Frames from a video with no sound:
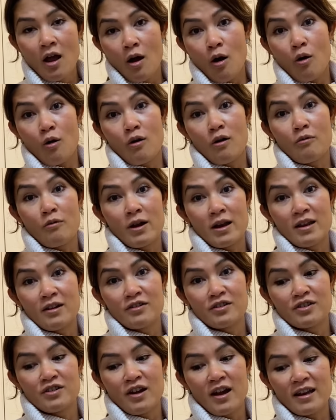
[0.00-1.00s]
or when you're
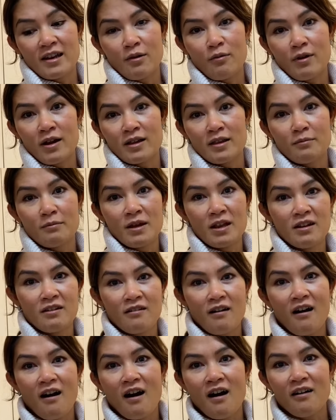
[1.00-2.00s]
trying to wear them in your
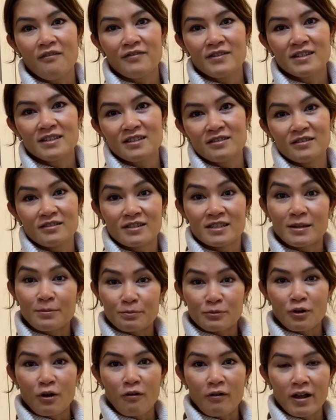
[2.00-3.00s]
office and you're
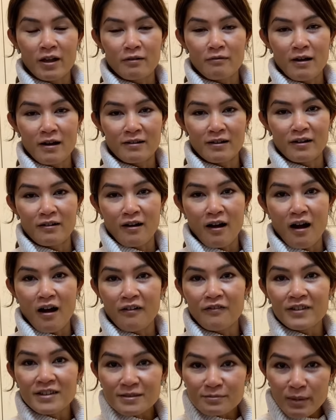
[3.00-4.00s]
tiptoeing around your
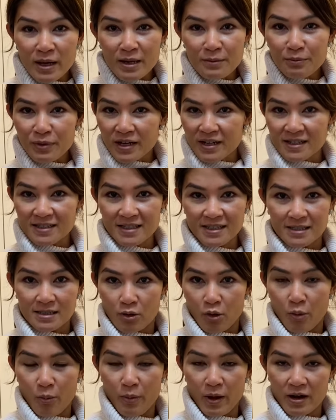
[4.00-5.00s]
office mate because it's so
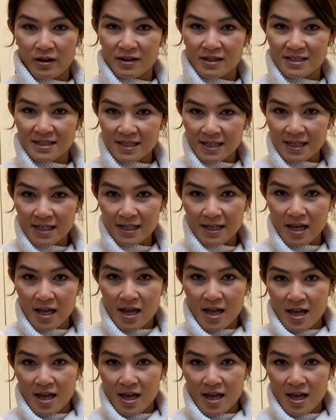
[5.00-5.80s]
embarrassing and